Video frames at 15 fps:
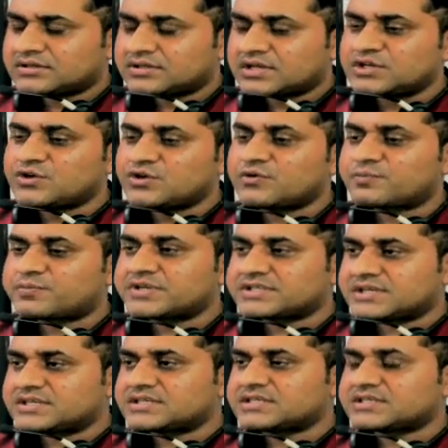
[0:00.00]
in your
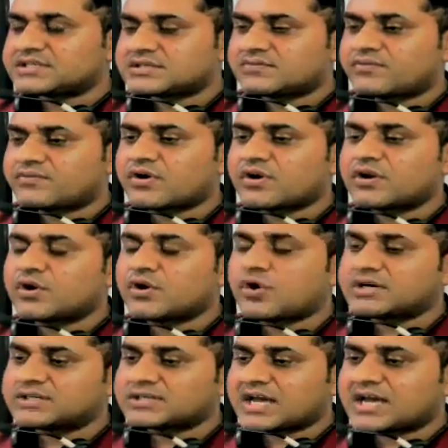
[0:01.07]
presence for a
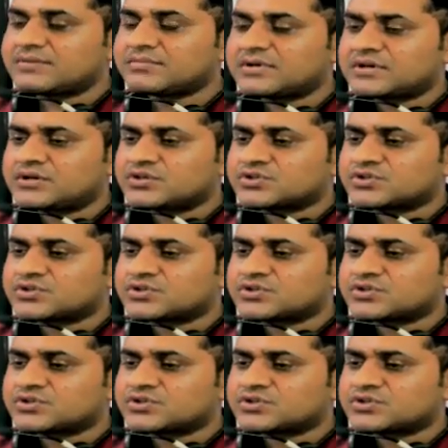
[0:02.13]
long time,